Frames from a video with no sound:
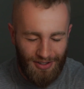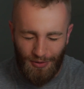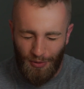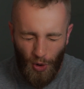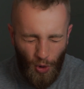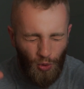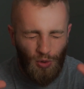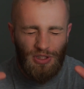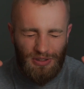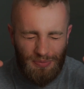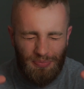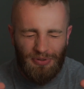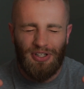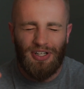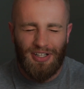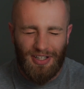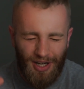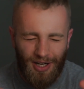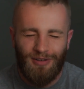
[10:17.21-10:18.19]
the Holy
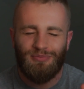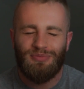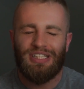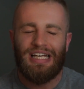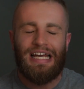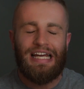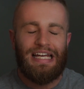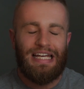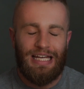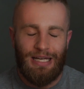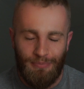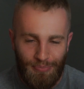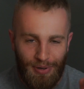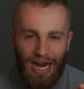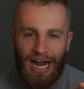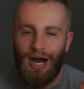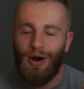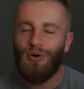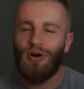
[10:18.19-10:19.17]
Spirit comes in
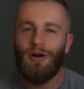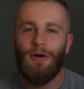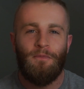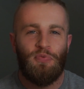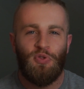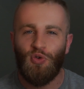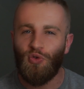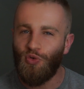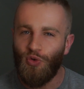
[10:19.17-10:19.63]
power,